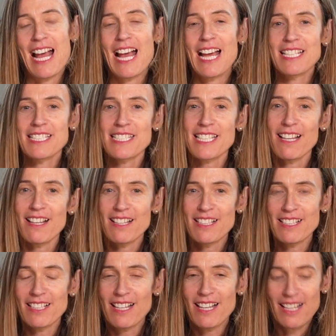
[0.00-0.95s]
And
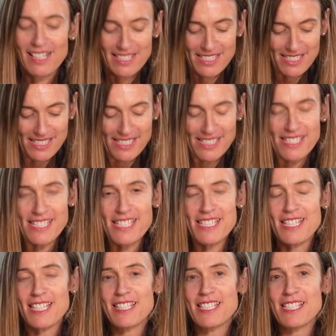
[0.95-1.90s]
I, I
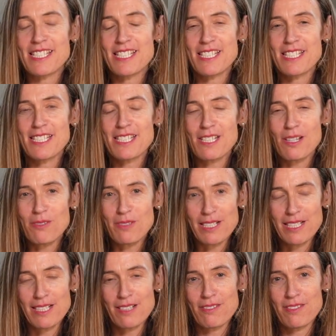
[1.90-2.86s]
see that this is so
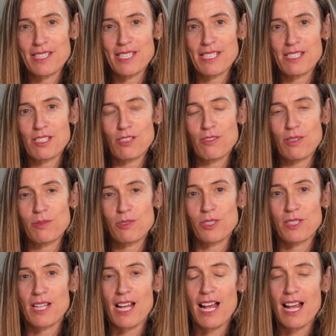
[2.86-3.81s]
clear in this
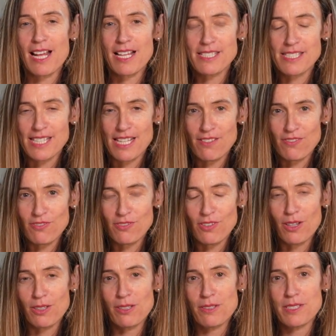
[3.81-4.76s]
scripture. As they
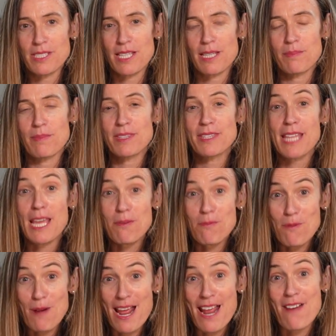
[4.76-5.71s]
followed him, they
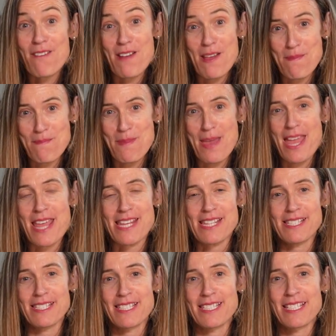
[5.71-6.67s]
were
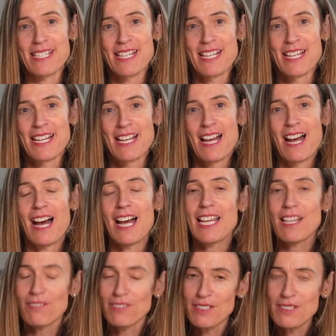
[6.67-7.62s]
amazed. I have